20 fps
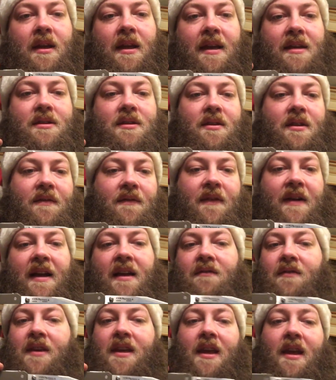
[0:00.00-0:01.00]

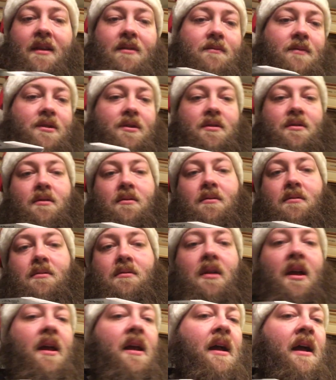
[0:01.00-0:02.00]
S35VN, which is
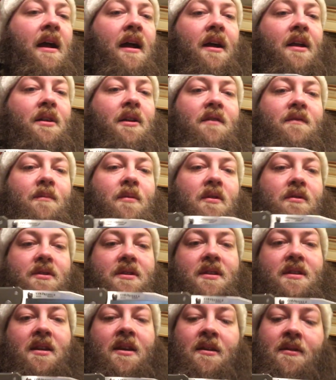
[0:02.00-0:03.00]
cool. I love both
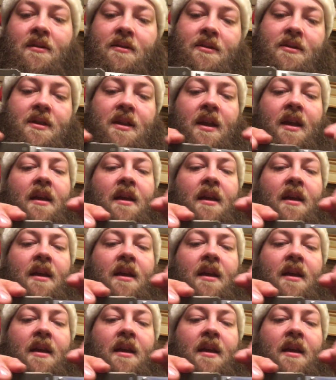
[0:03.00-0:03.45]
steels.